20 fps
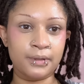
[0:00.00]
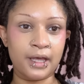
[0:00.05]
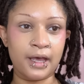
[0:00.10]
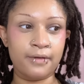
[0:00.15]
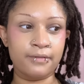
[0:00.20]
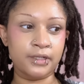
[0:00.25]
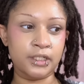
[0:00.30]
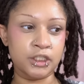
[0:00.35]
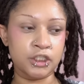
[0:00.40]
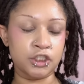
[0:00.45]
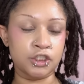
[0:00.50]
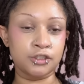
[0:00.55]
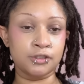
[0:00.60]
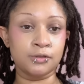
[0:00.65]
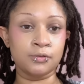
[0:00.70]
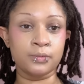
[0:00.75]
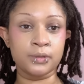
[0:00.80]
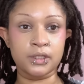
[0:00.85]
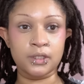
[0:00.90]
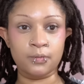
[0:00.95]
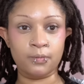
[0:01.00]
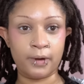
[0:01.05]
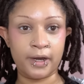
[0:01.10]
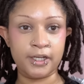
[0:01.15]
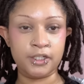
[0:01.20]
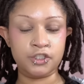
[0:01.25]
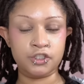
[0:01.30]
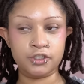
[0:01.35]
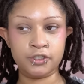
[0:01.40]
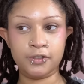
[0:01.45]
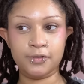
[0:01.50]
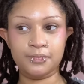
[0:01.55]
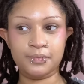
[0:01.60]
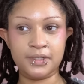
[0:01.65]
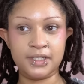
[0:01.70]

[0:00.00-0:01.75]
have an issue with the white droop